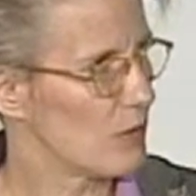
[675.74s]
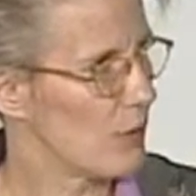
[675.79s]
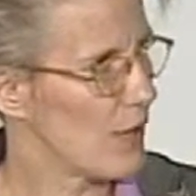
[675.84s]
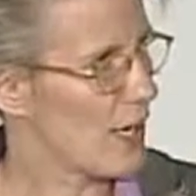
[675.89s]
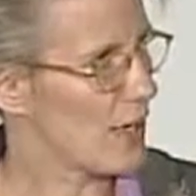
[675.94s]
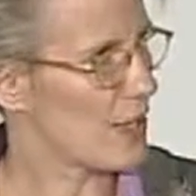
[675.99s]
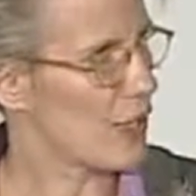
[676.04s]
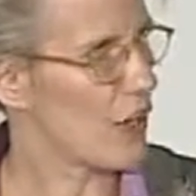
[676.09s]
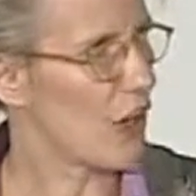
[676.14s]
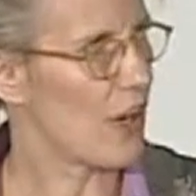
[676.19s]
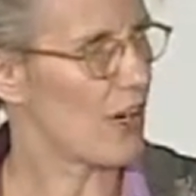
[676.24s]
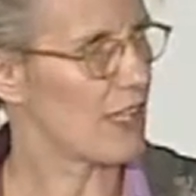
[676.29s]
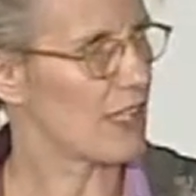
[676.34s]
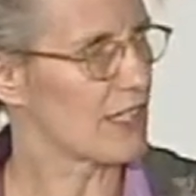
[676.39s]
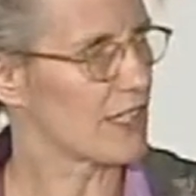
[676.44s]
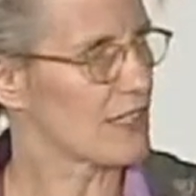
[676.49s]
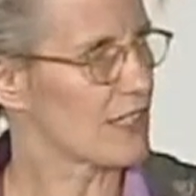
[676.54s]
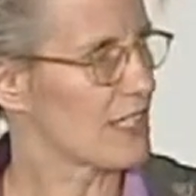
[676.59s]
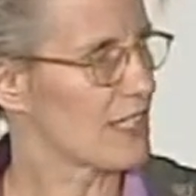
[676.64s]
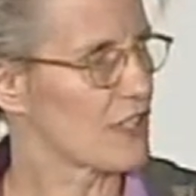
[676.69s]
where the
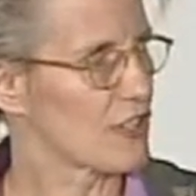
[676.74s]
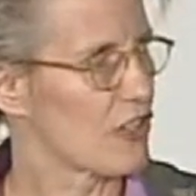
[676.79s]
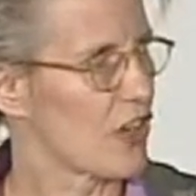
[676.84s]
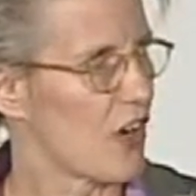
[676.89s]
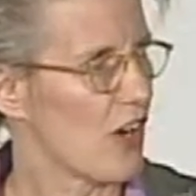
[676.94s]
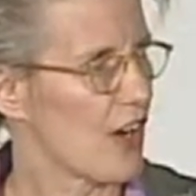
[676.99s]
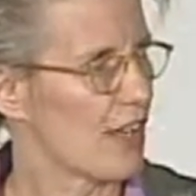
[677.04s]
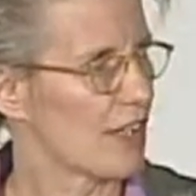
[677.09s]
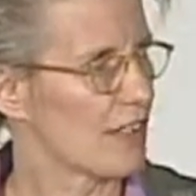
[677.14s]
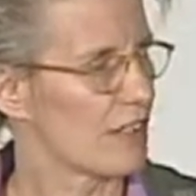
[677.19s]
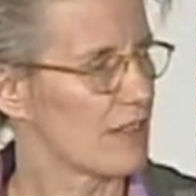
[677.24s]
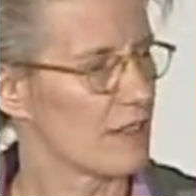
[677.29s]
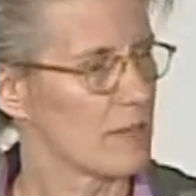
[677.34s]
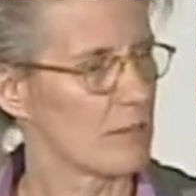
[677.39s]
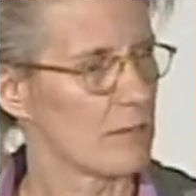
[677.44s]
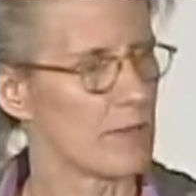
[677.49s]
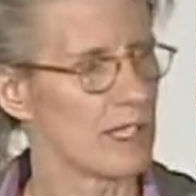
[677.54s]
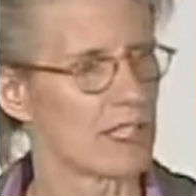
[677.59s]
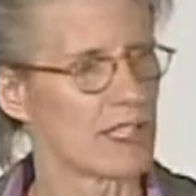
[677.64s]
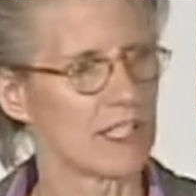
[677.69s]
audience has gone,
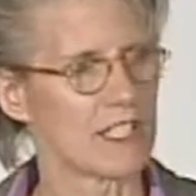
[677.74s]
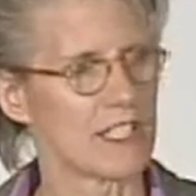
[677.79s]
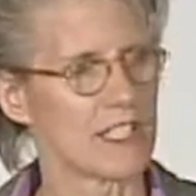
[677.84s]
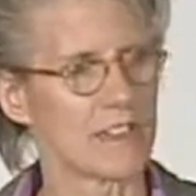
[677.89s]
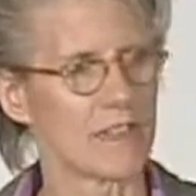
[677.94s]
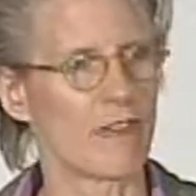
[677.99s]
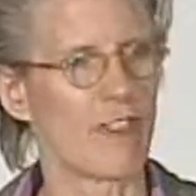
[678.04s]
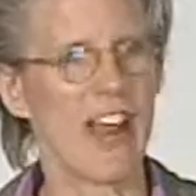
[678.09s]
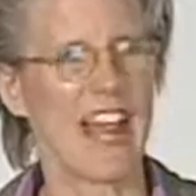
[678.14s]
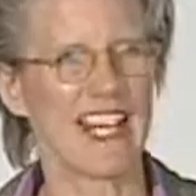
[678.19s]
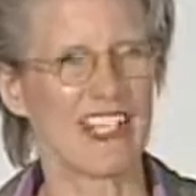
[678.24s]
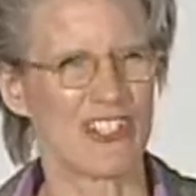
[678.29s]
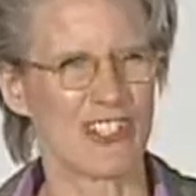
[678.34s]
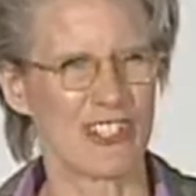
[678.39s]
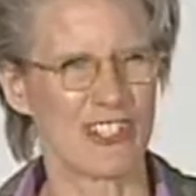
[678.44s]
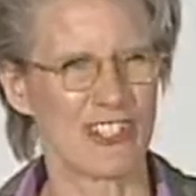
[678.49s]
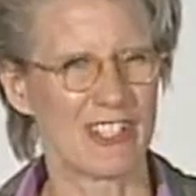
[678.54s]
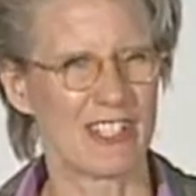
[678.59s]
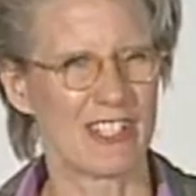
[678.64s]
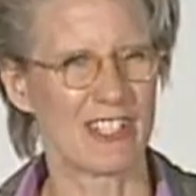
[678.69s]
because it's
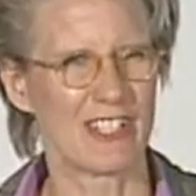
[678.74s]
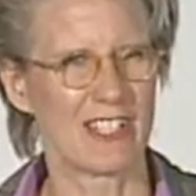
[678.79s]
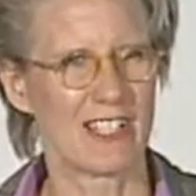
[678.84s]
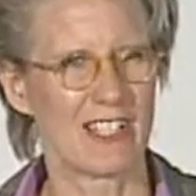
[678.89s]
fractured.